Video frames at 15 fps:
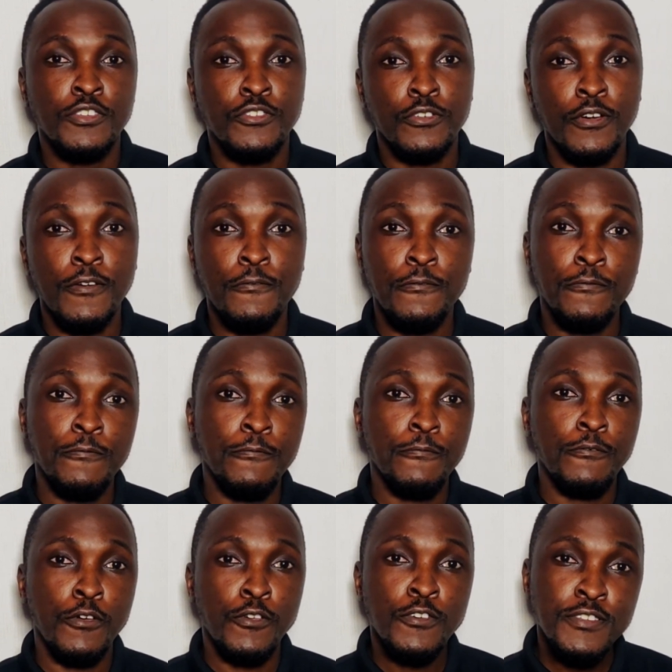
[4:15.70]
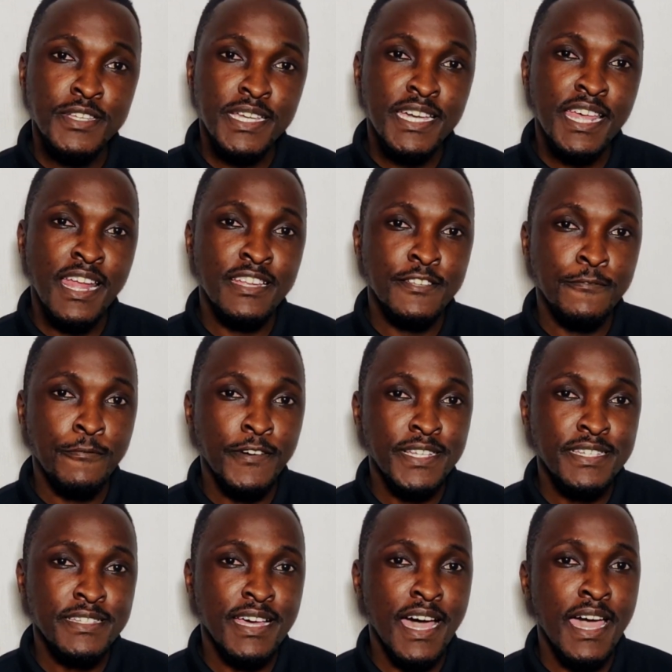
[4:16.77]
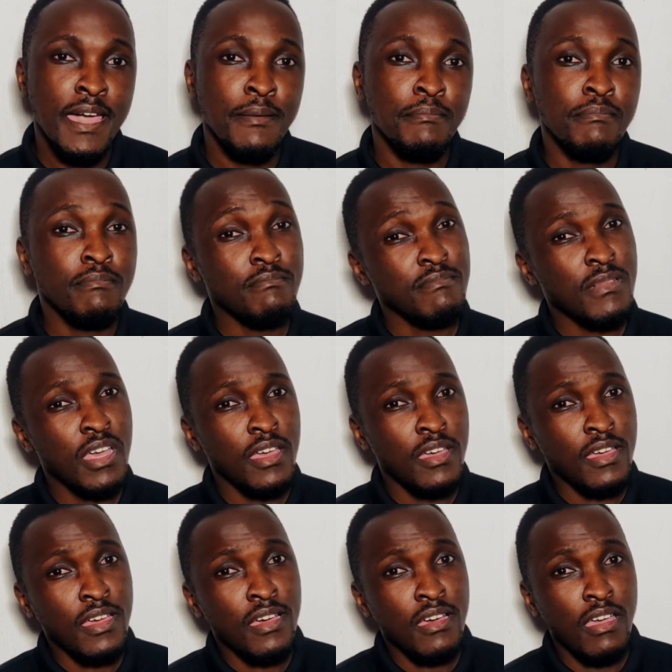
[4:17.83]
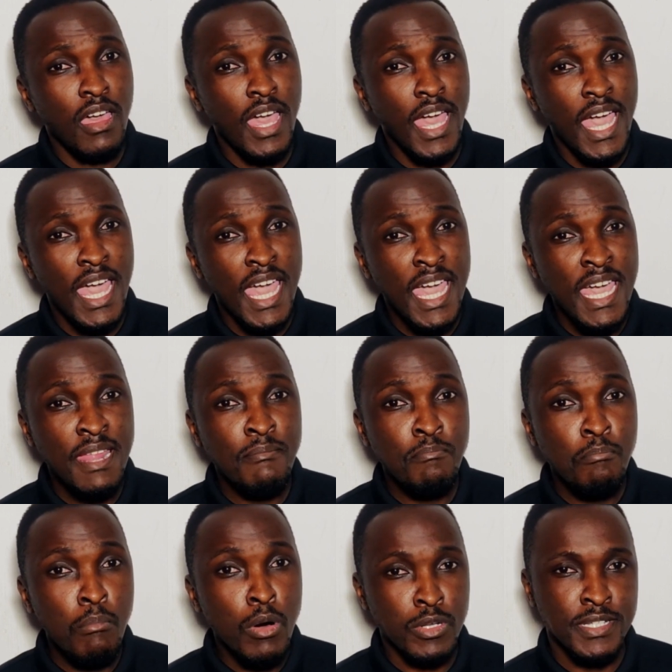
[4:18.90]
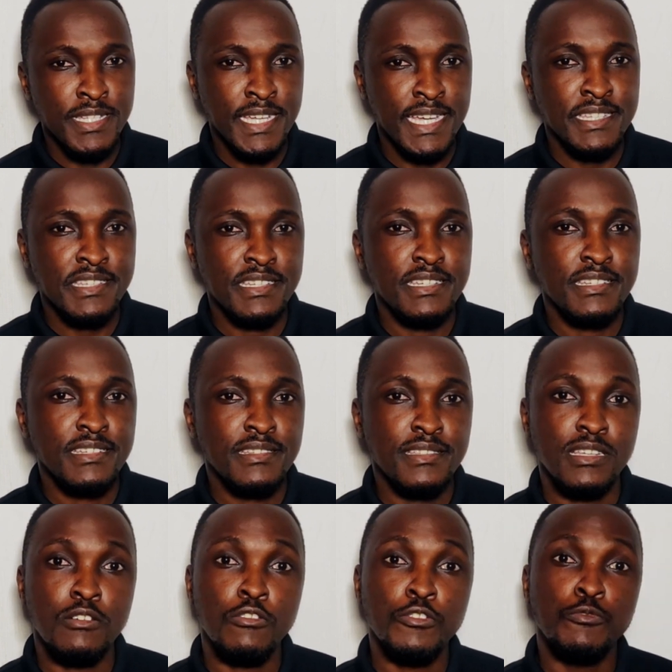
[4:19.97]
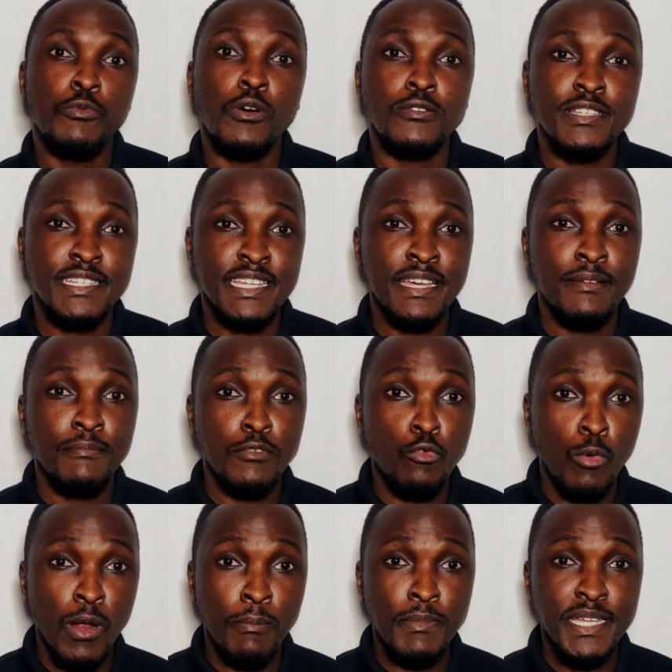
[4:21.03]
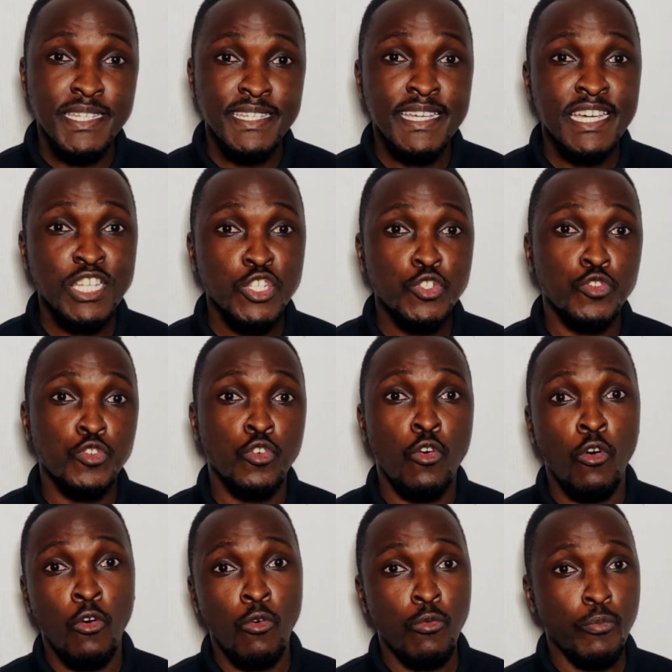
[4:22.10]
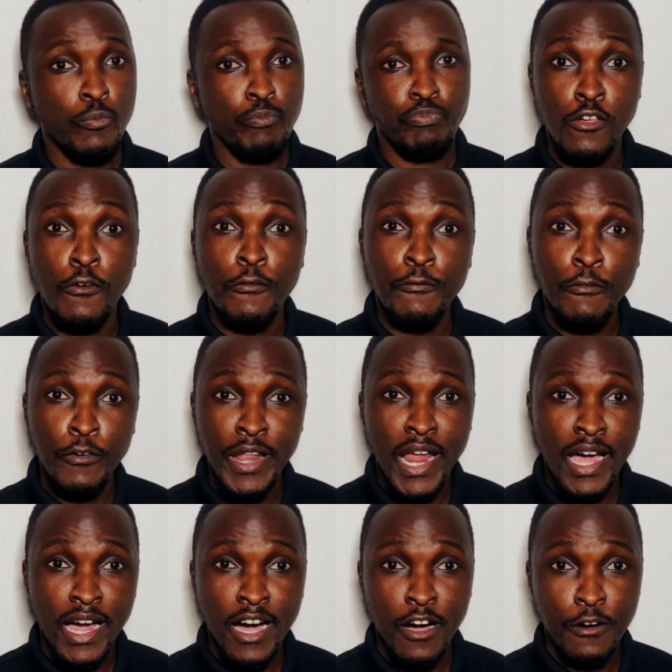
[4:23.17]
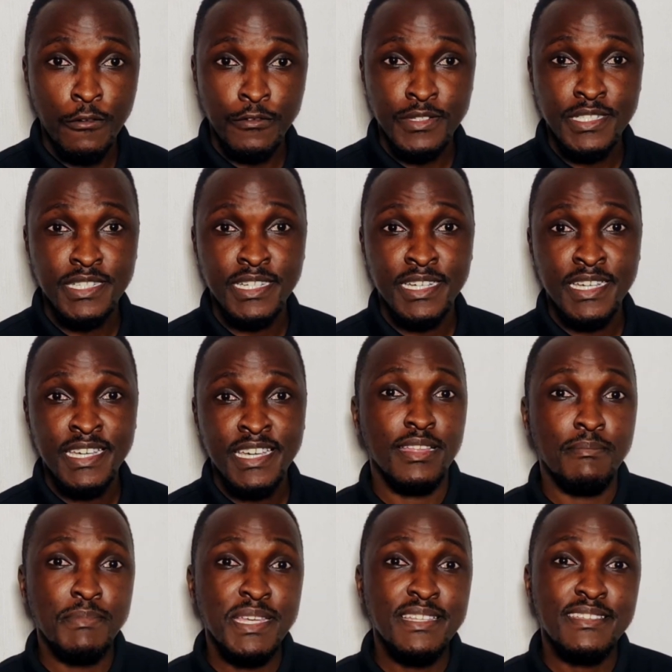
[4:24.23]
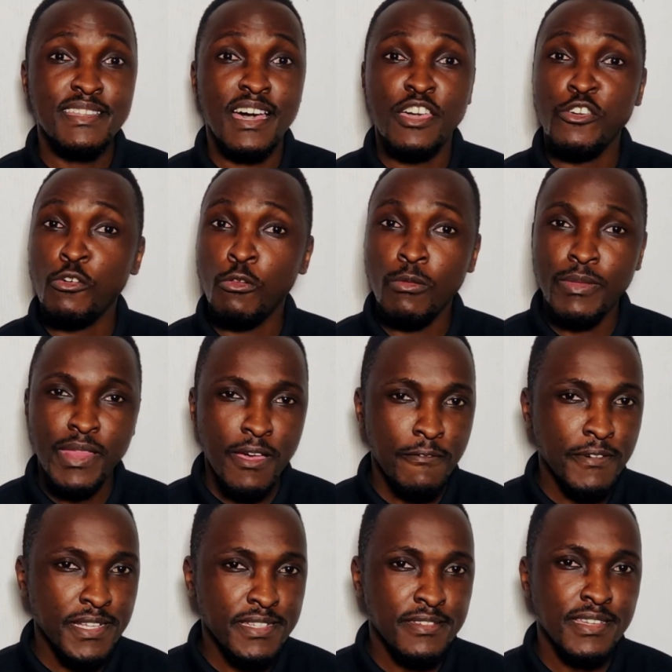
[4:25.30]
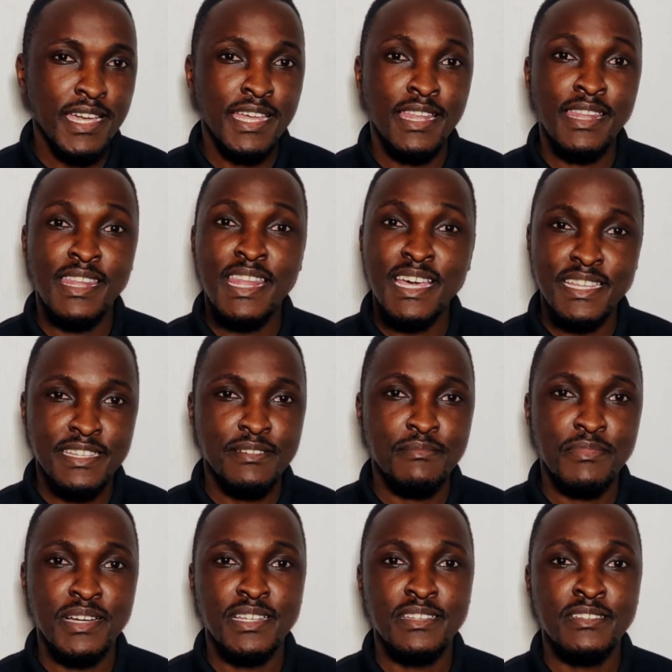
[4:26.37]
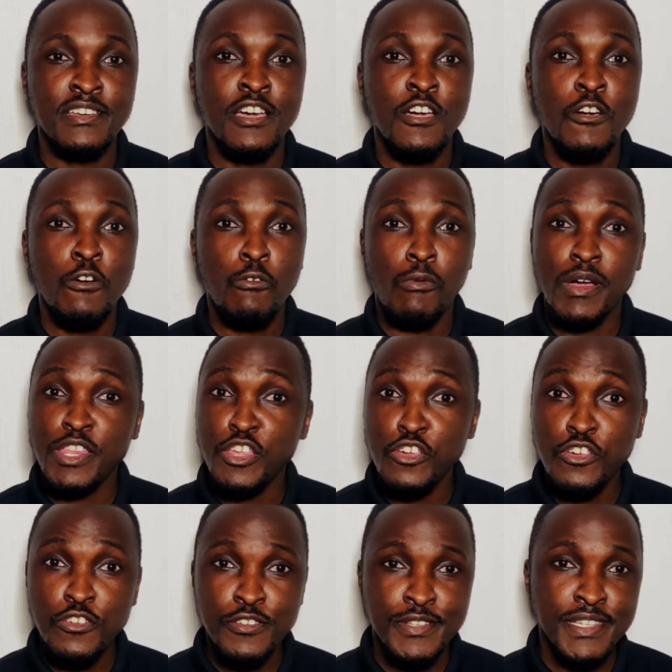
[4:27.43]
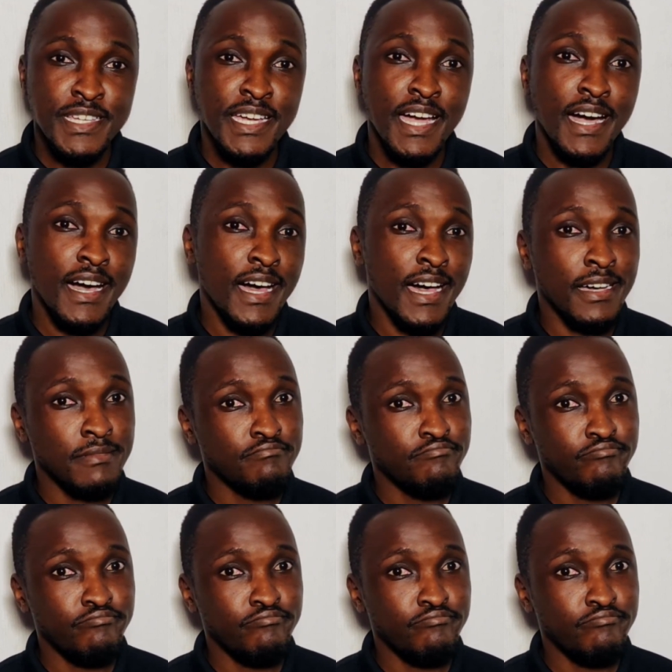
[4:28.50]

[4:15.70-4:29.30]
So if you're using it as a first time, in most cases the code will be sent to your phone account. That means that you'll never see an SMS when you're using a